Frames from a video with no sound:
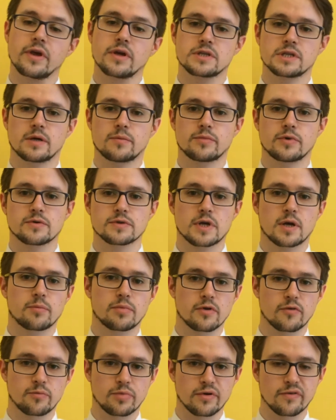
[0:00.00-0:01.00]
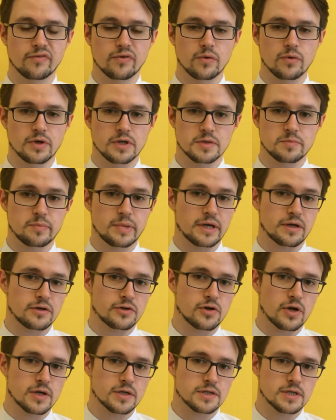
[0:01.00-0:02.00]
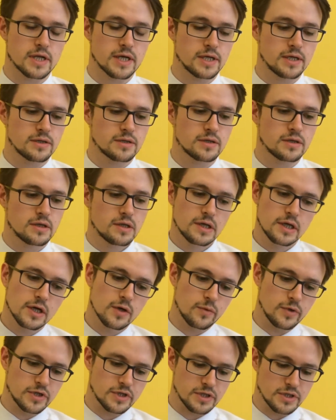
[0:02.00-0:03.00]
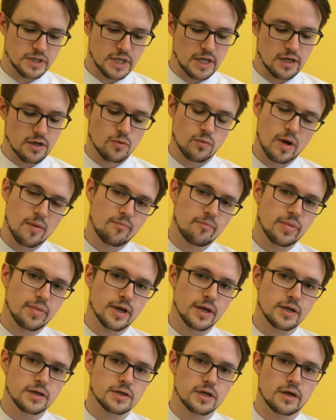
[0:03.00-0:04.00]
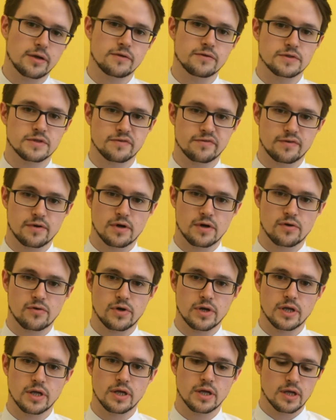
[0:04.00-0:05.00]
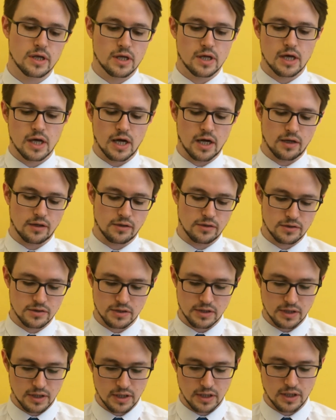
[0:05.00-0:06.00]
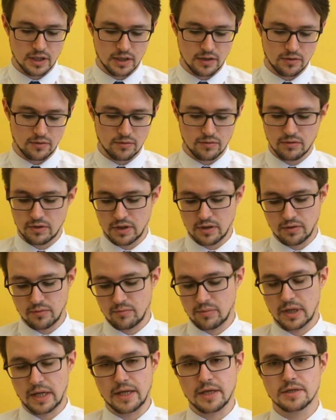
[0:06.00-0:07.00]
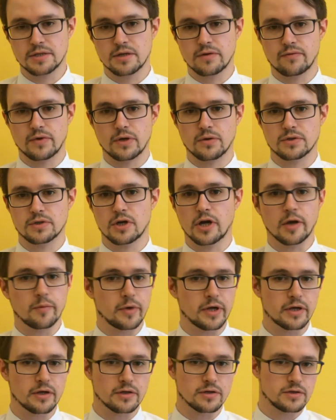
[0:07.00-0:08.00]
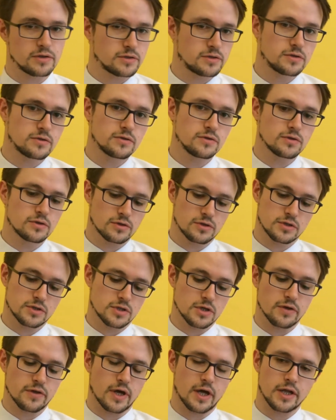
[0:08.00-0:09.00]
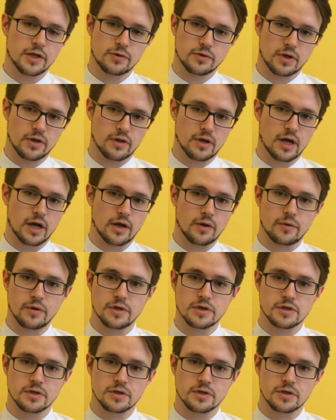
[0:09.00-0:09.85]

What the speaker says: examples Apple have put forward is Bing Translate, which can take a web page out of Safari and in place in real time it can turn that into another language